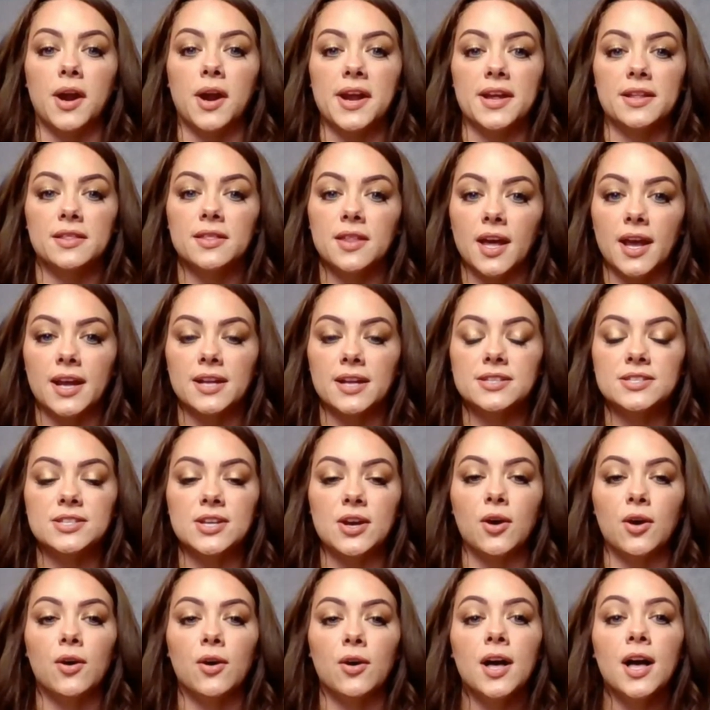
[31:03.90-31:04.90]
bright light.
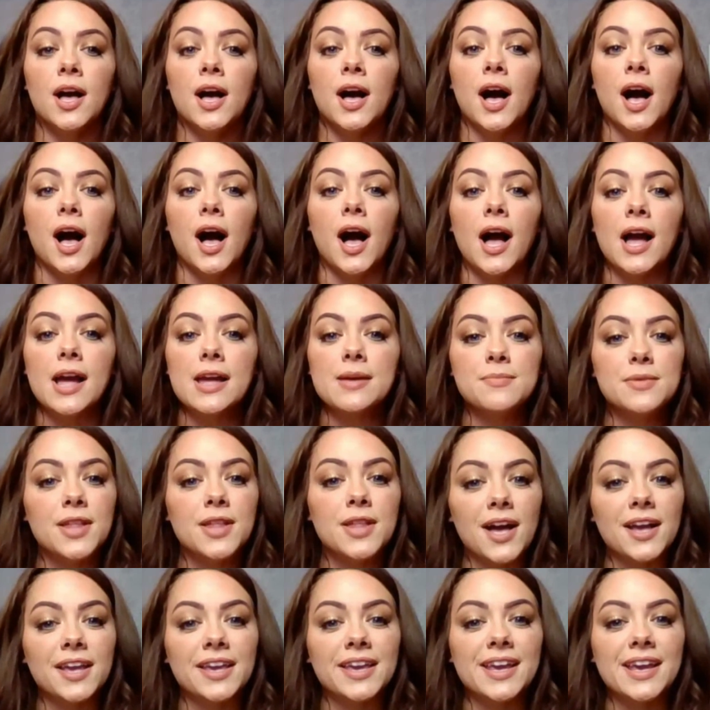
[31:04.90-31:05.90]
So I'm
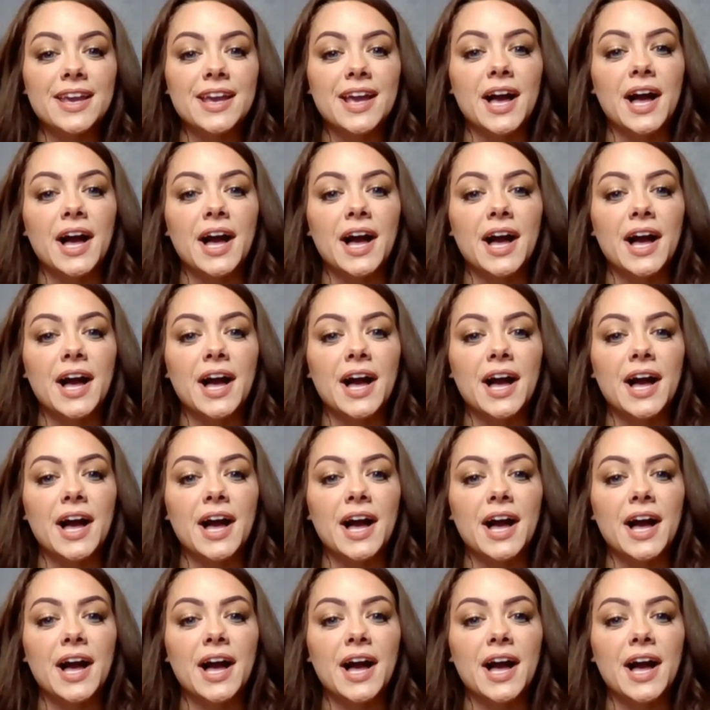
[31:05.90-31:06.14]
lucky.